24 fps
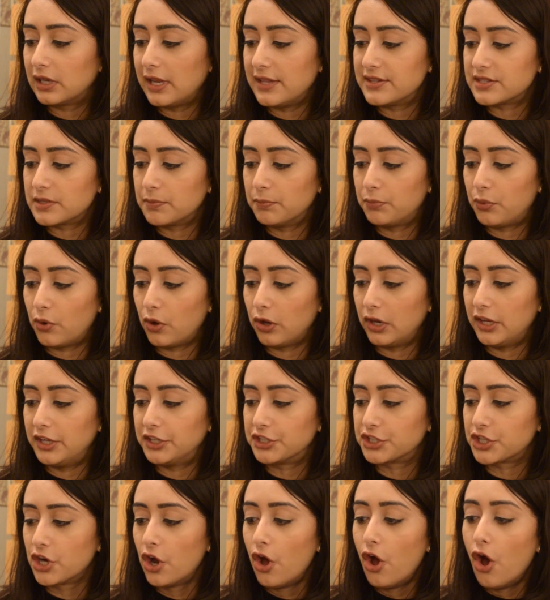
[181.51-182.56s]
Cleanse and
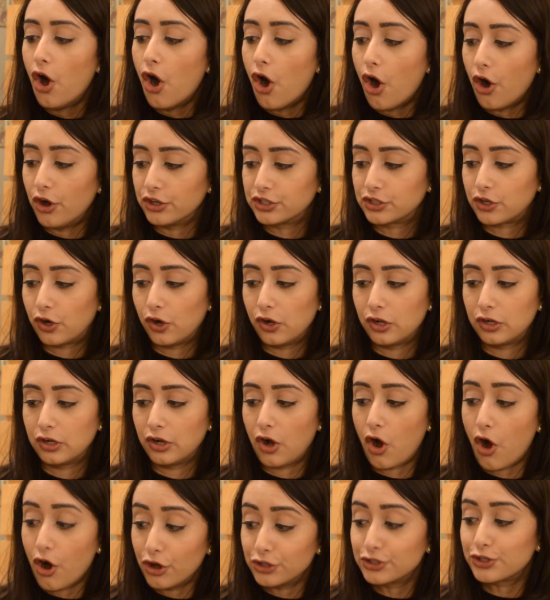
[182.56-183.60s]
Polish Hot
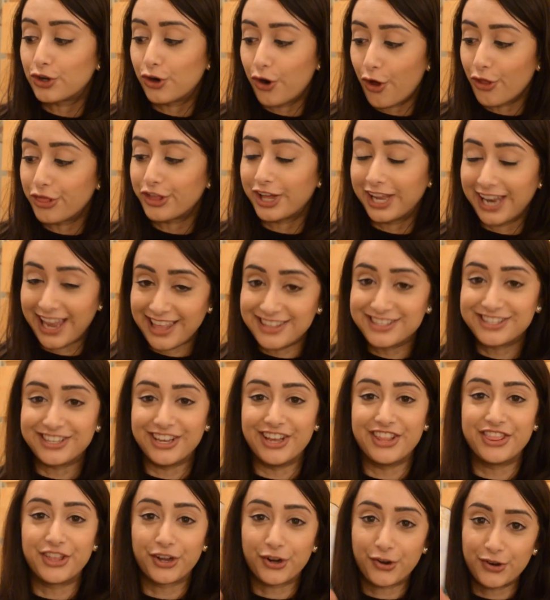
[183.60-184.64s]
Cloth
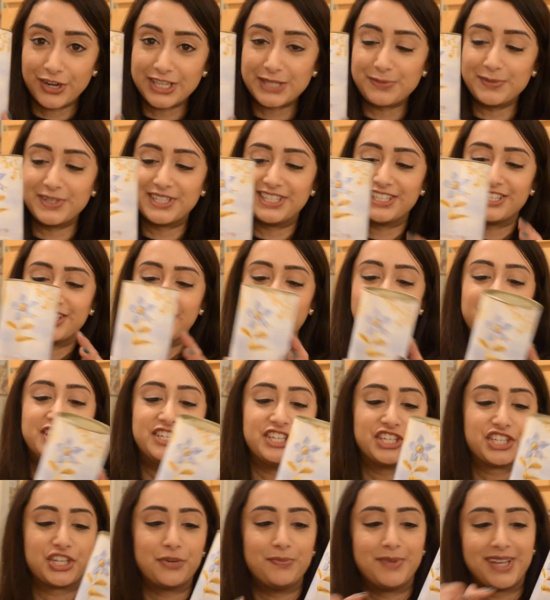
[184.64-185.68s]
Cleanser, the Christmas
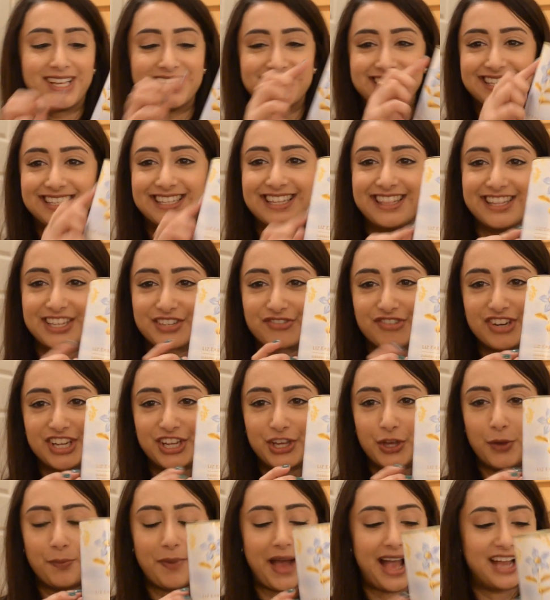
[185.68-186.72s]
edition, because it's in this really
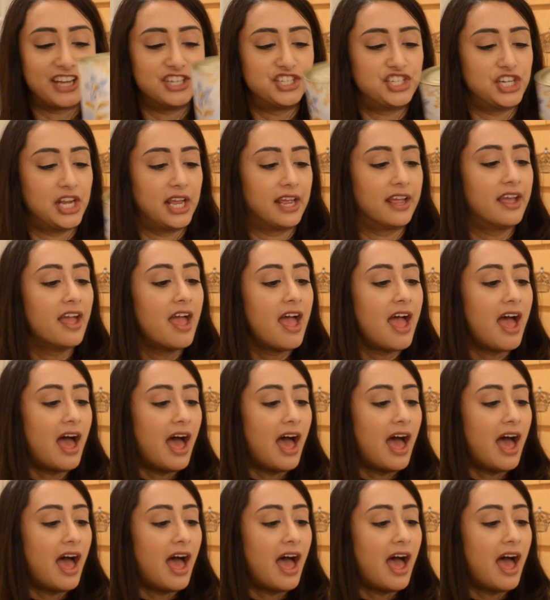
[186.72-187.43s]
cute packaging.